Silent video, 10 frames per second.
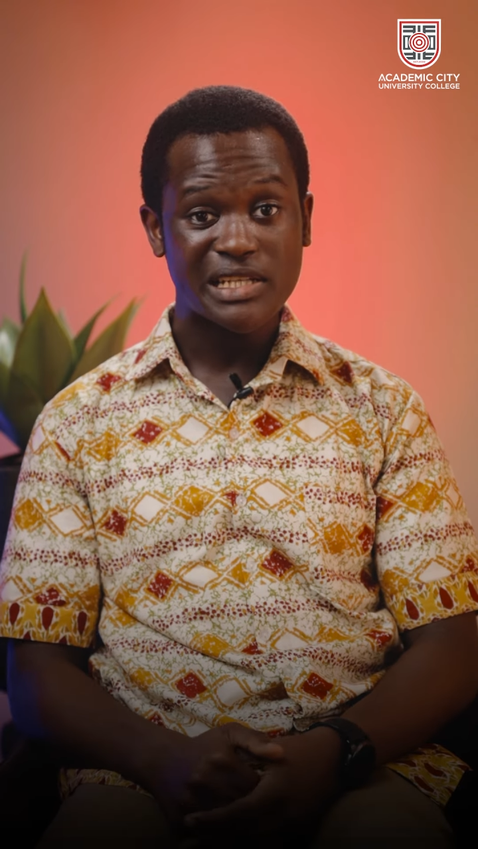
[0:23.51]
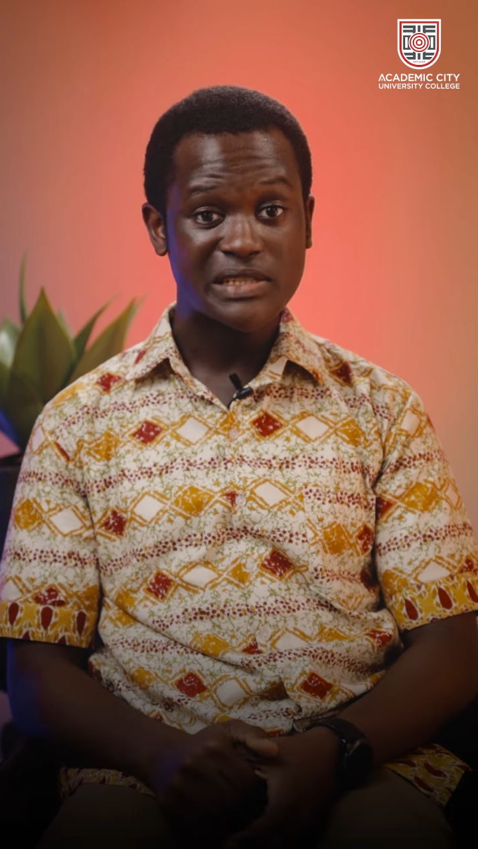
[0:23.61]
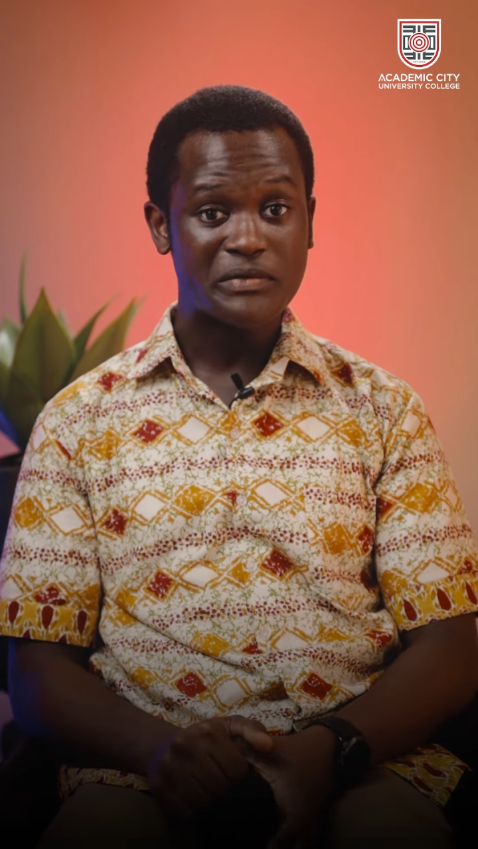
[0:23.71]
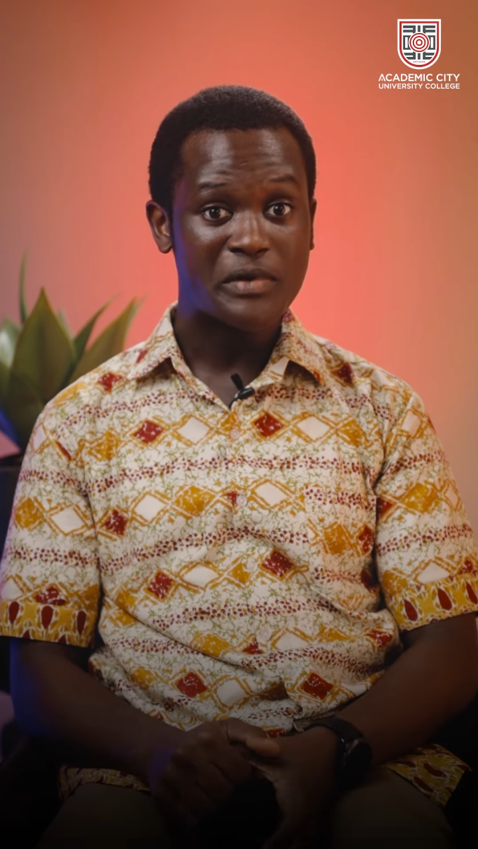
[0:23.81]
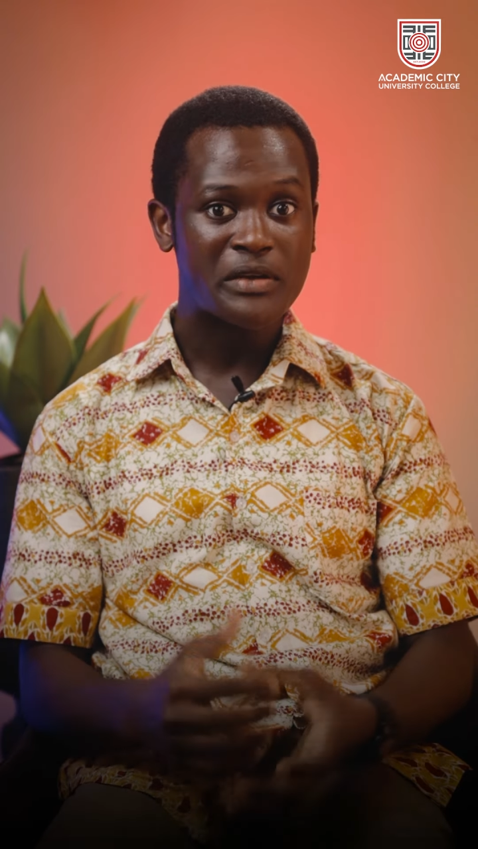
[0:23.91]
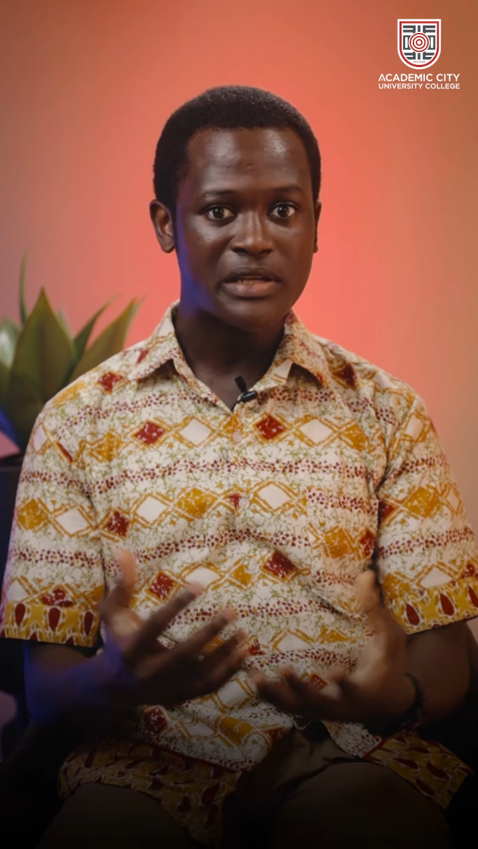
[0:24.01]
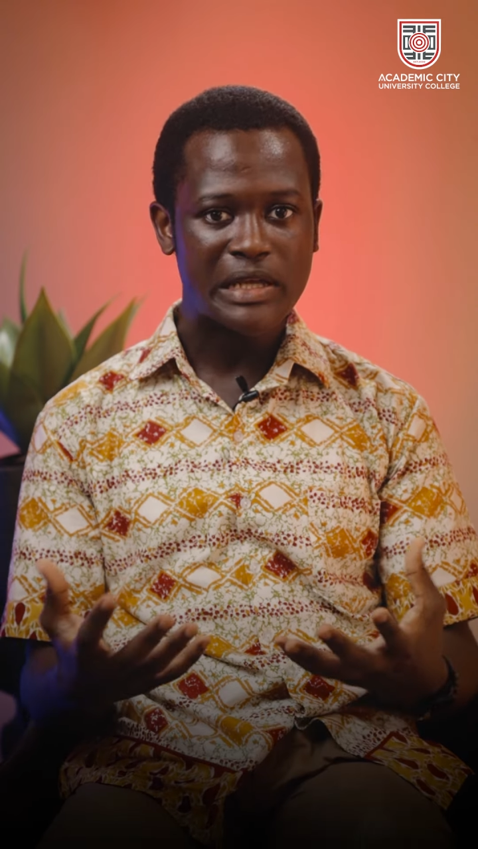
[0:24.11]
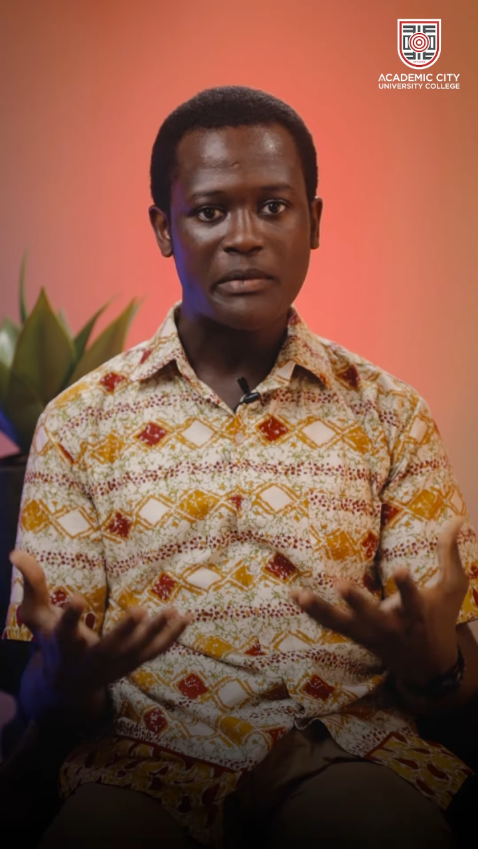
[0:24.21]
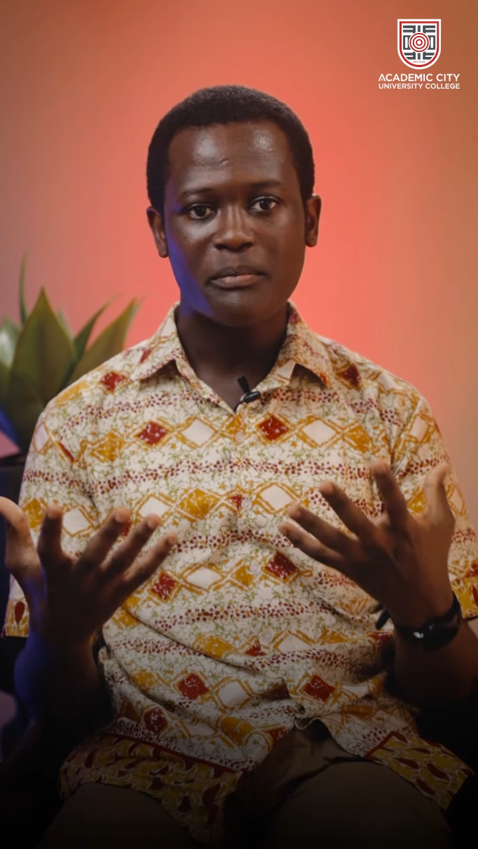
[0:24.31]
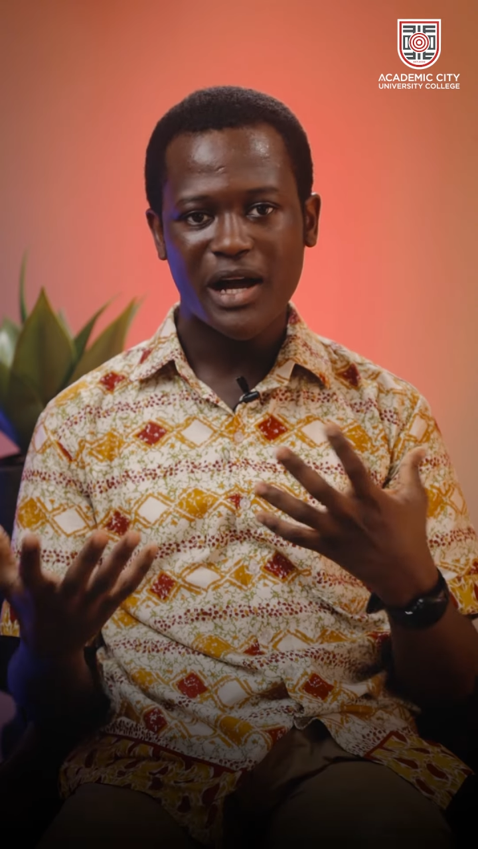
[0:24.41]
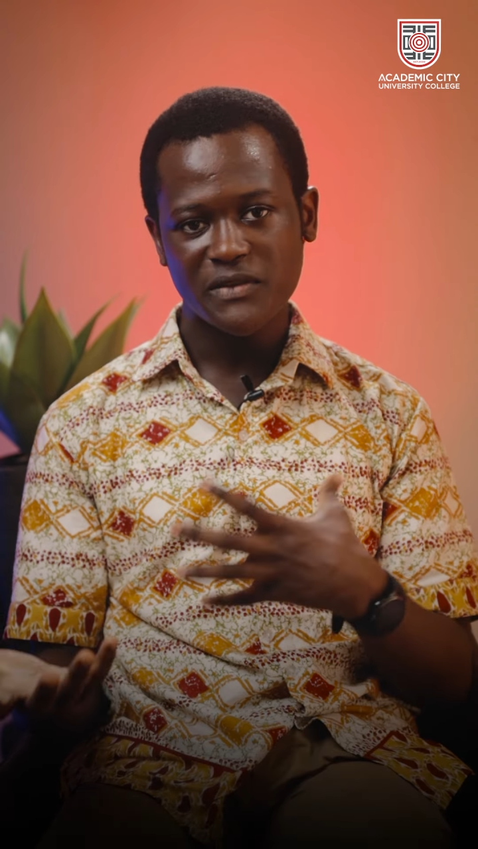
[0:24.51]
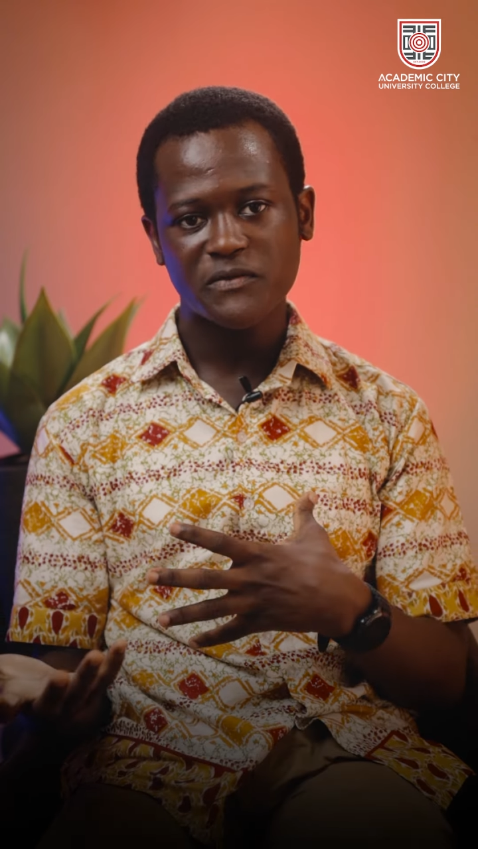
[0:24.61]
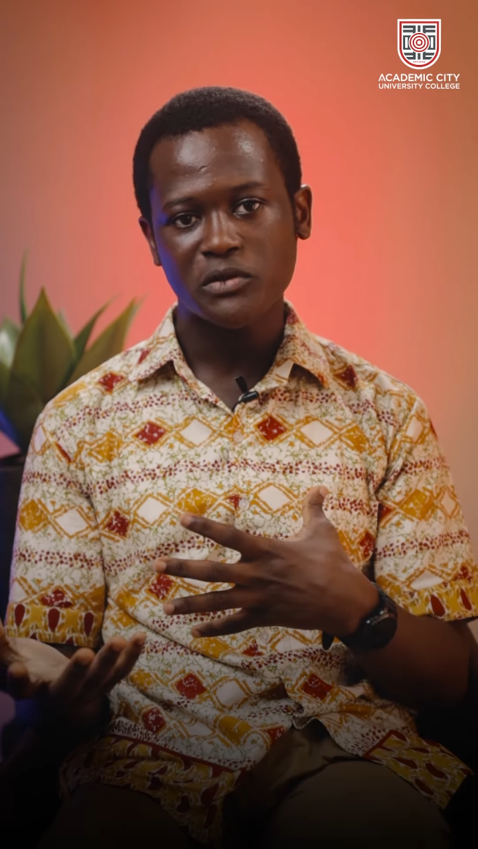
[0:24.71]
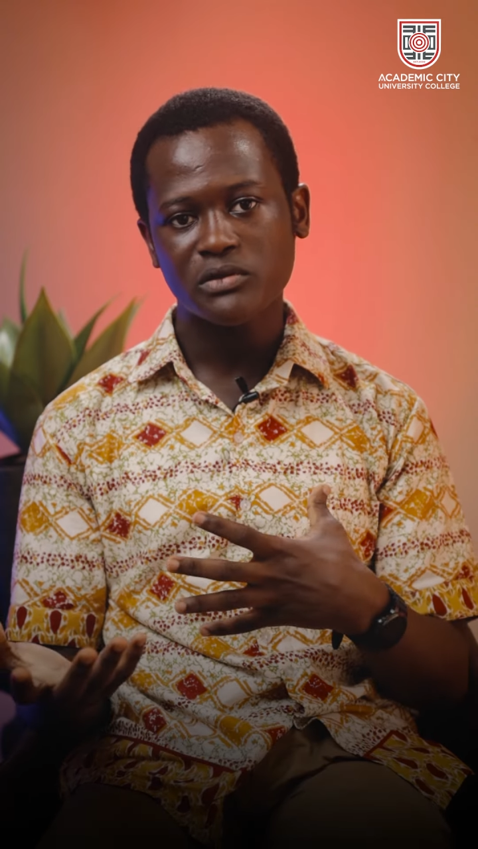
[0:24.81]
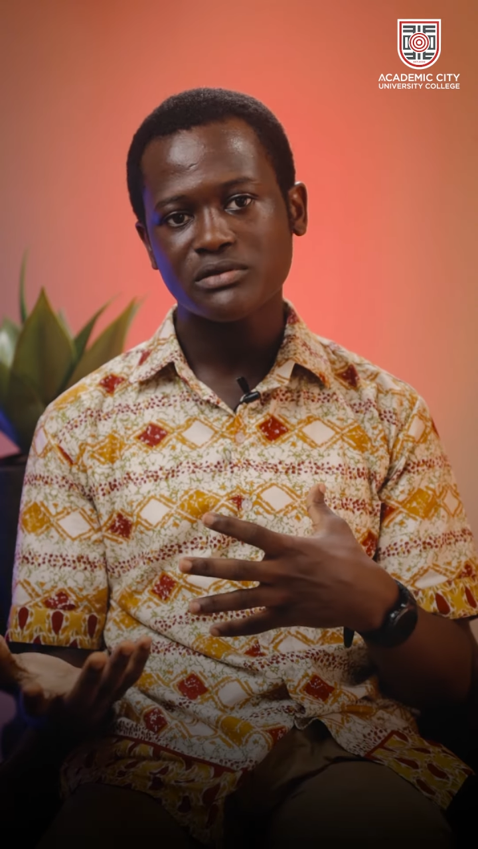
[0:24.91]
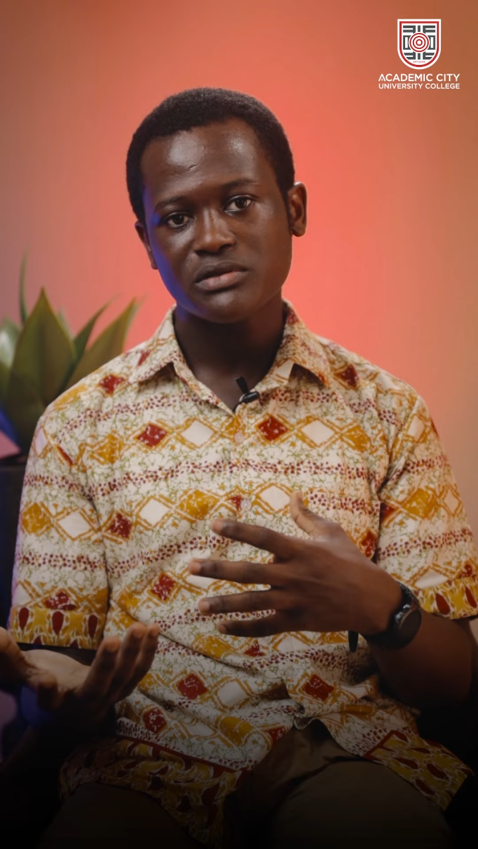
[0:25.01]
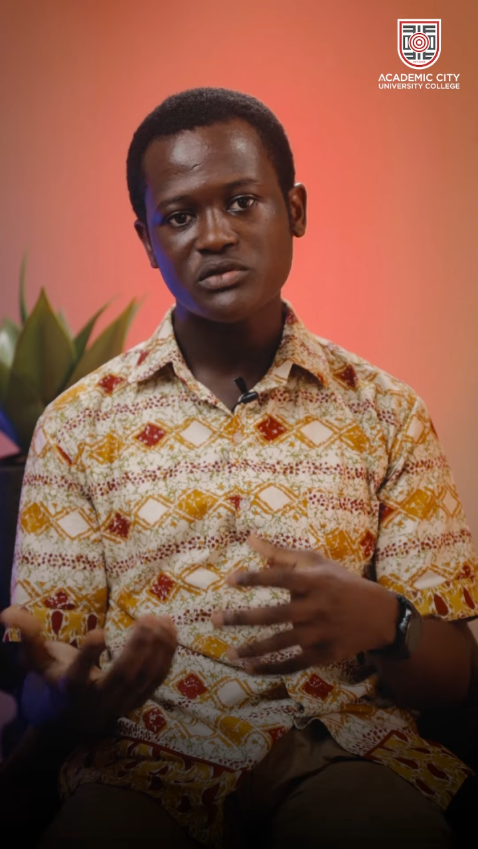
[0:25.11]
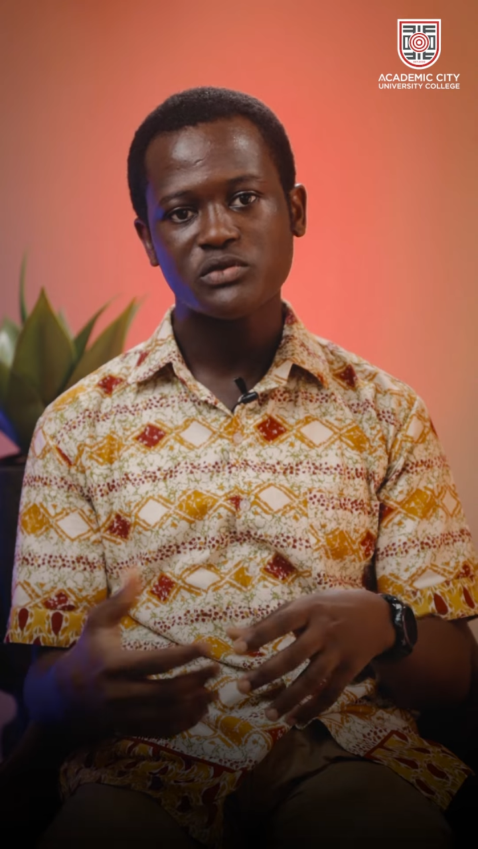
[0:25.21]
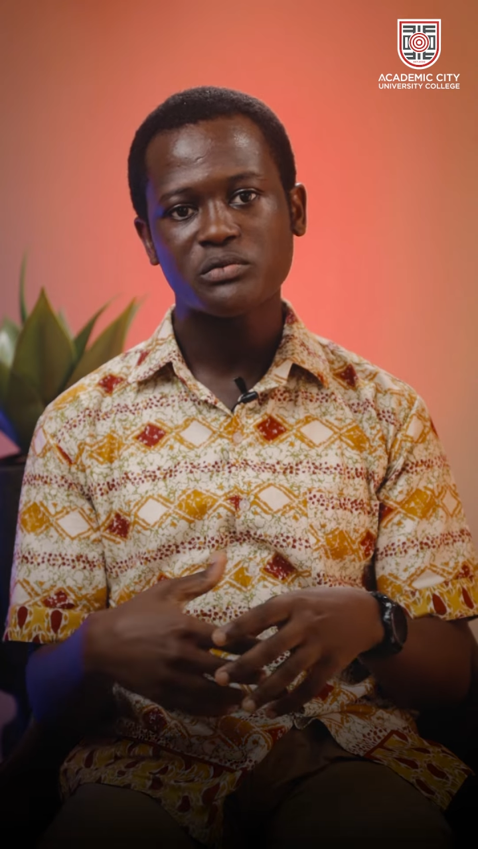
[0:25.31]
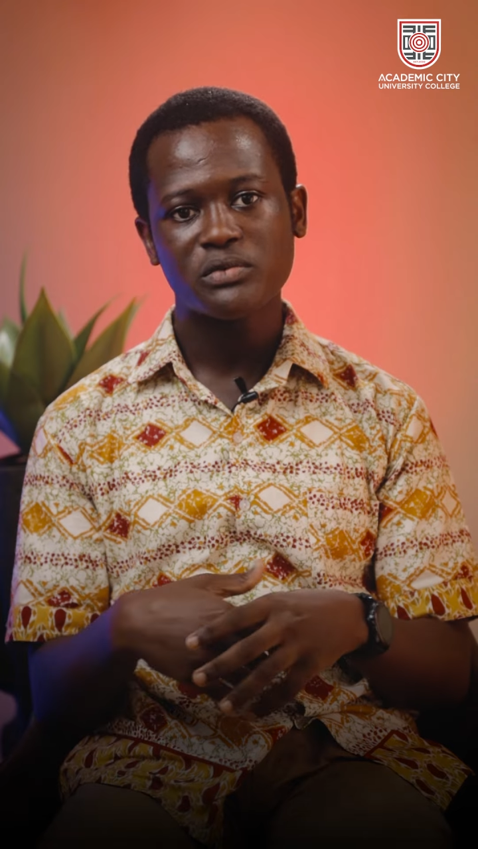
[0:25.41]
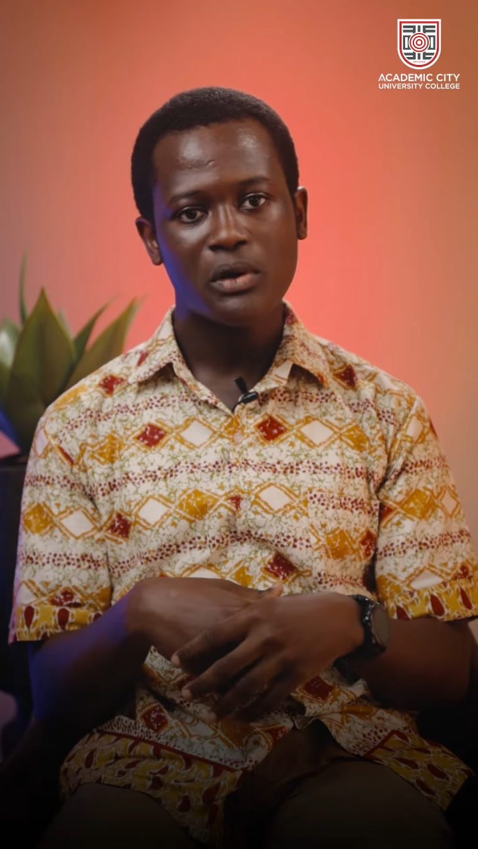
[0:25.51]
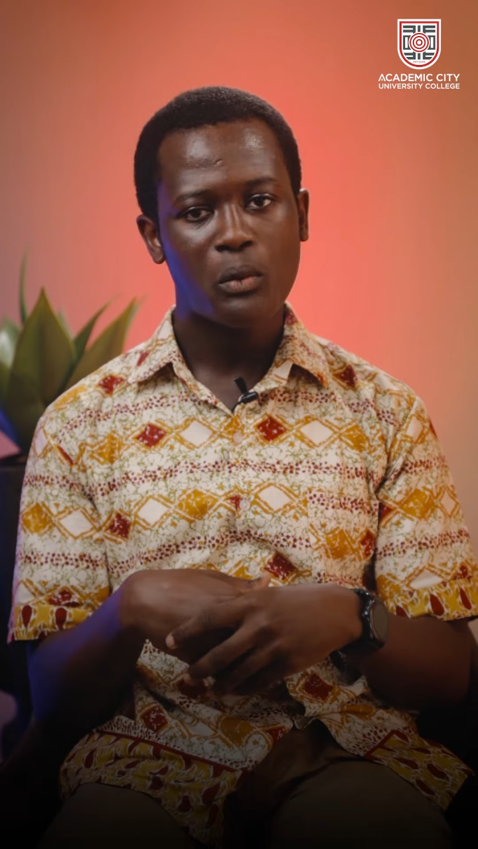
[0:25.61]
has been very impactful to